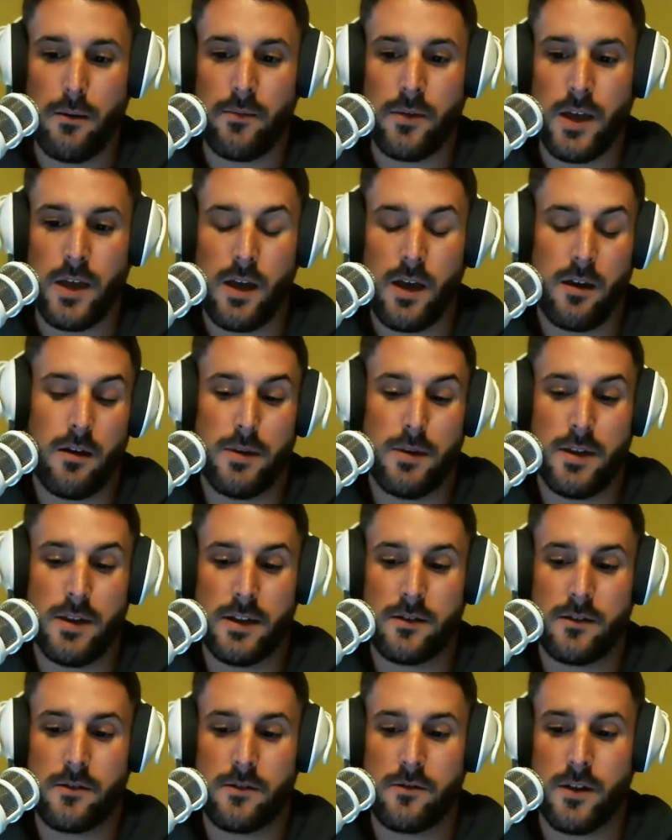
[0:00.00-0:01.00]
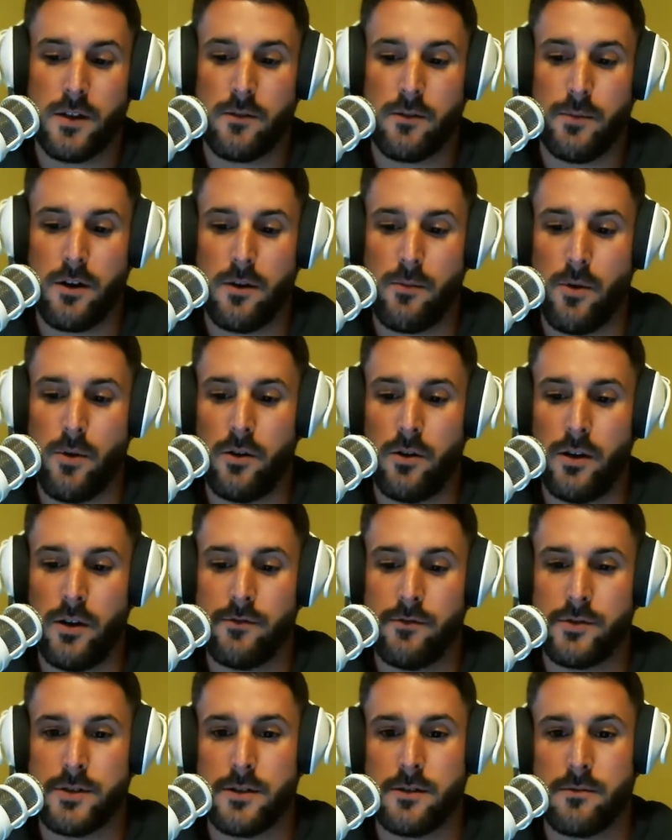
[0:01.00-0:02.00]
yeah, I mean that's been our model
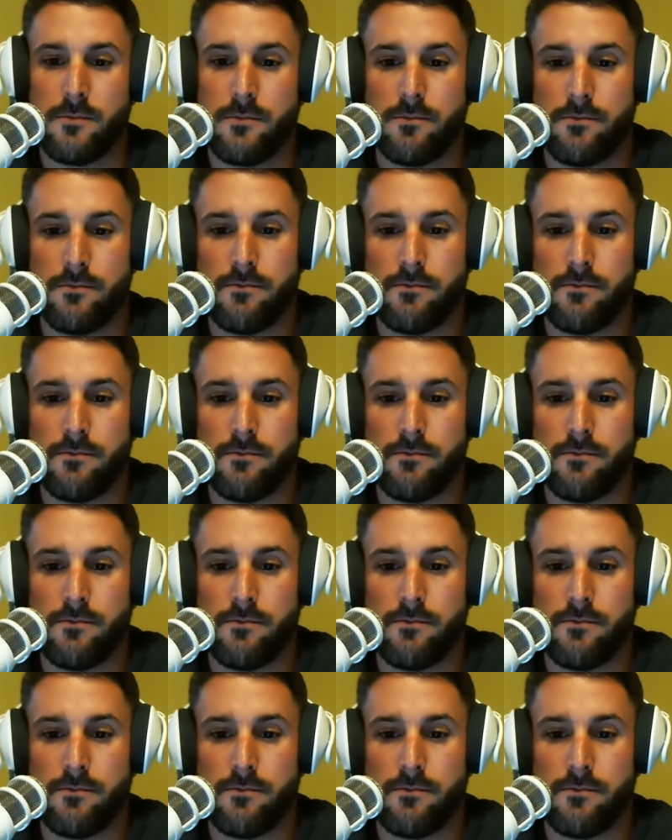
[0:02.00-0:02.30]
ever since.